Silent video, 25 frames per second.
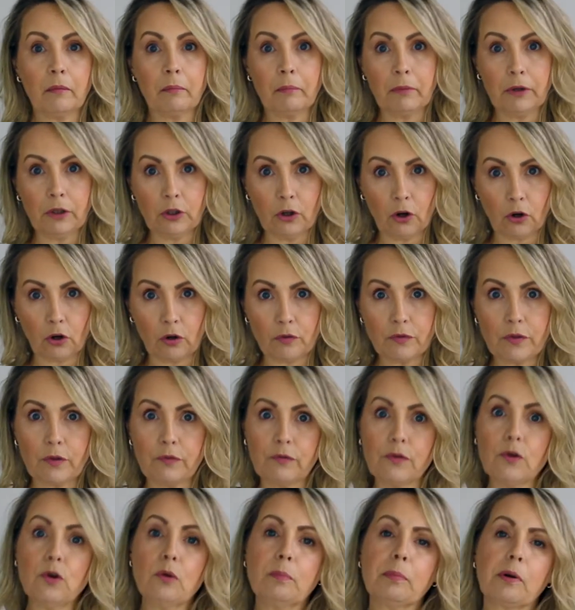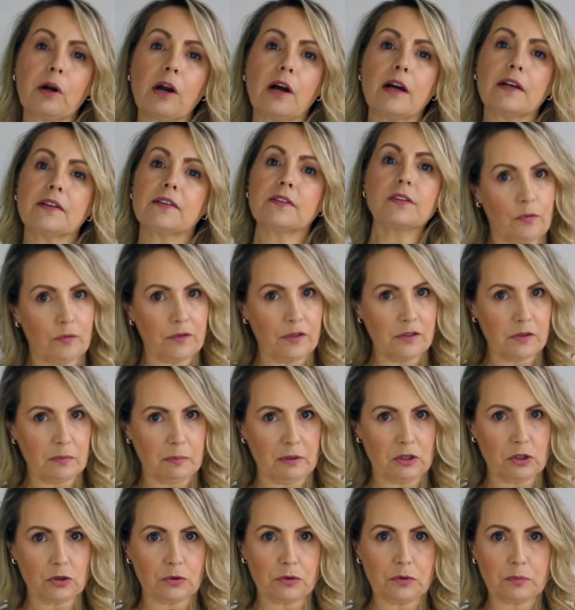not off the full price, off the
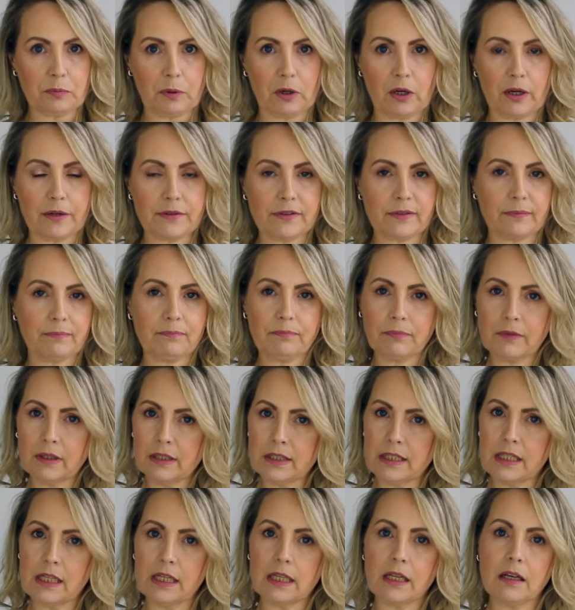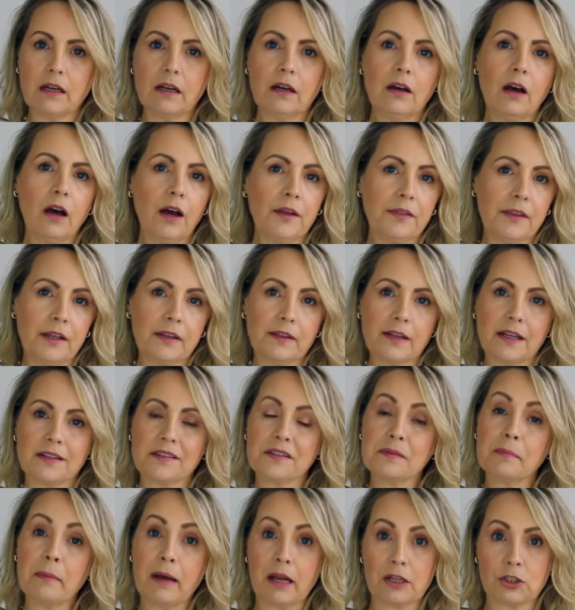specials price. Tick, I think
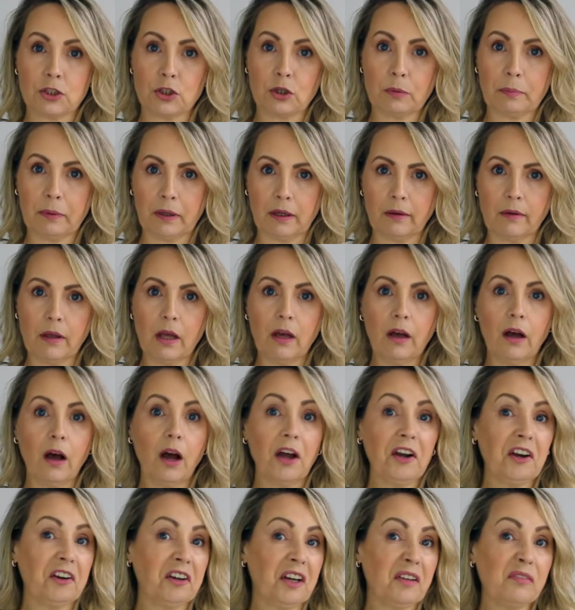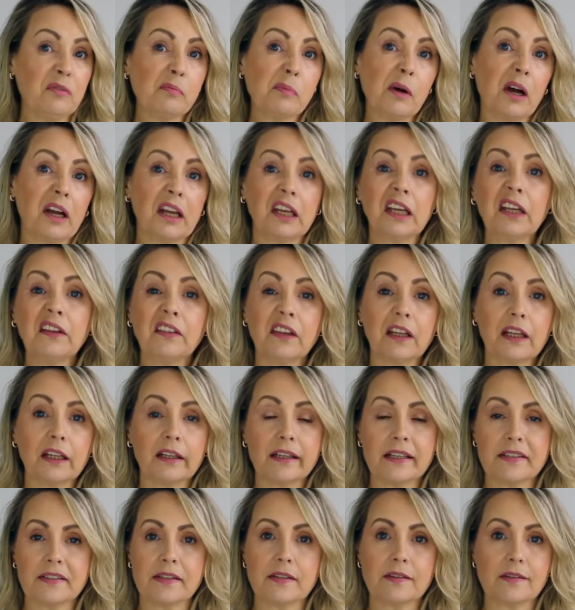that's smart shopping. I don't ever buy anything
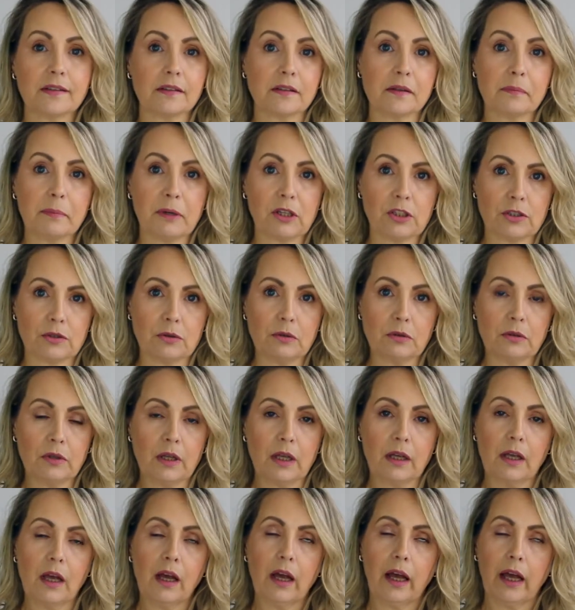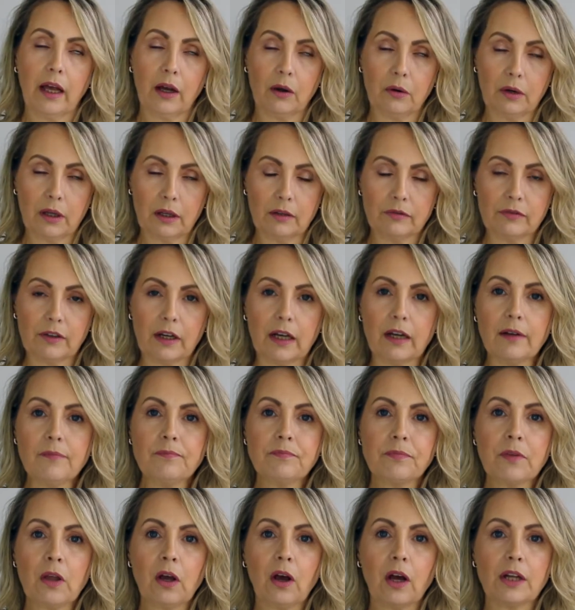unless it's on special.
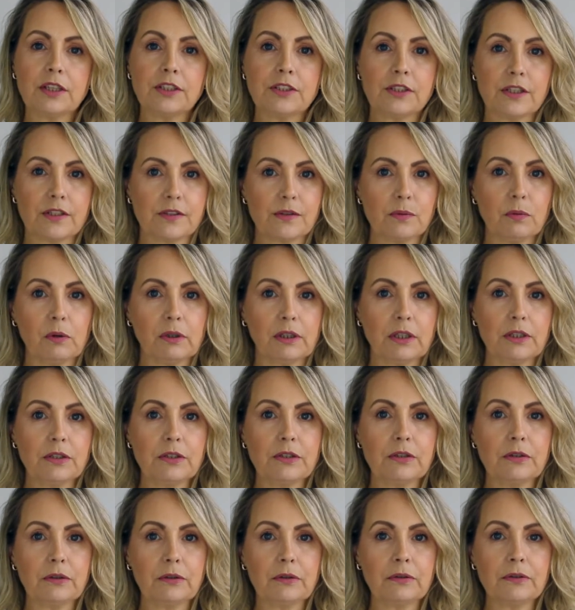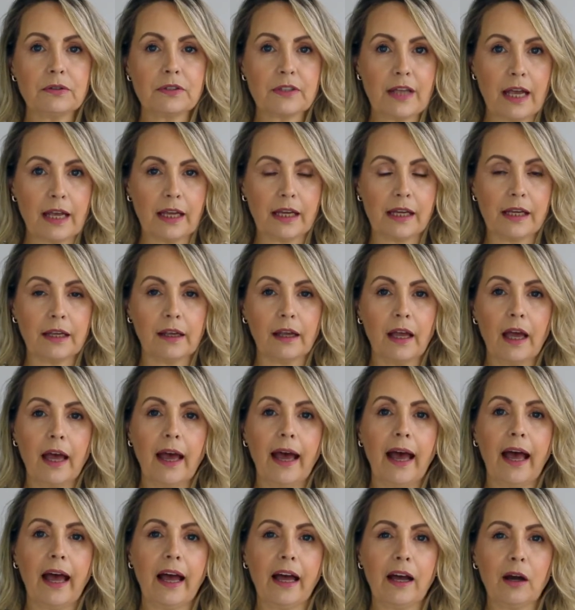However, I just wanted to say,
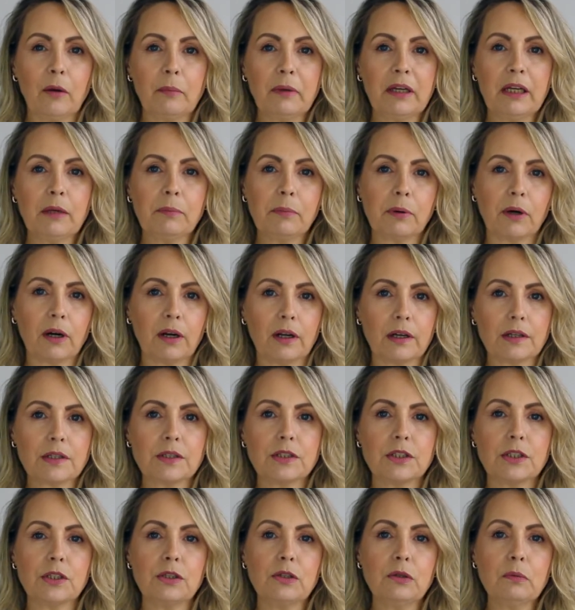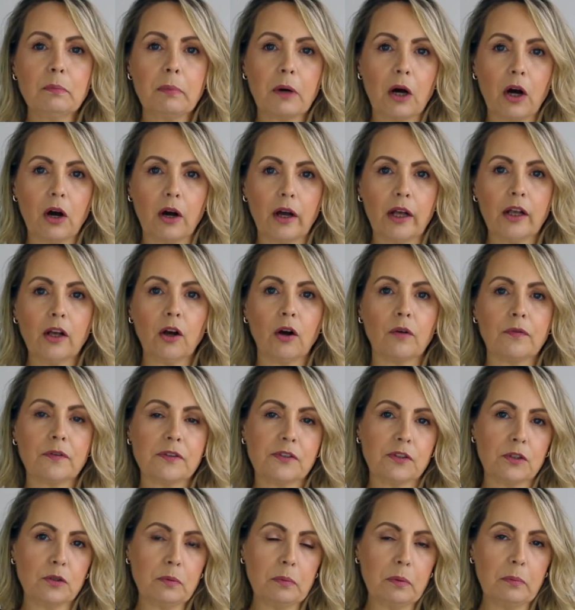how many products do you buy off a
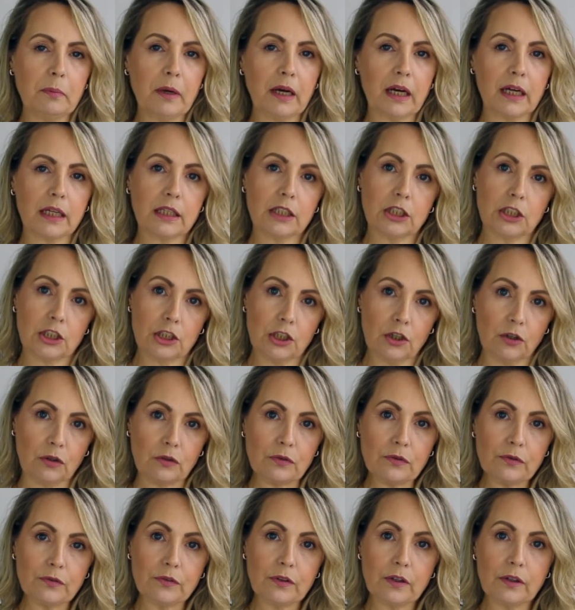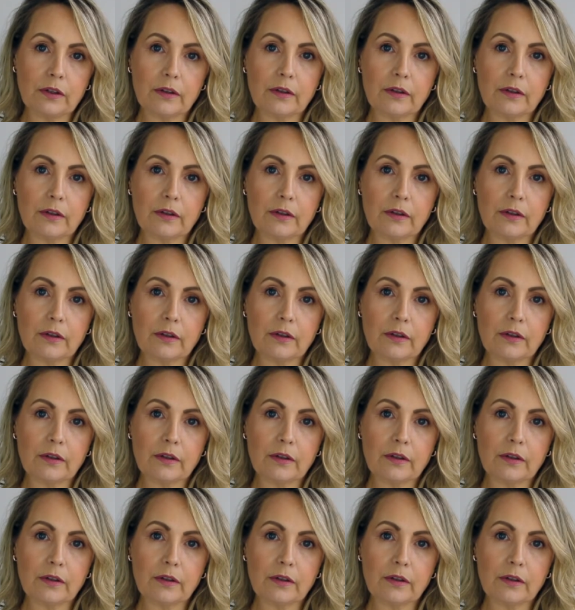supermarket shelf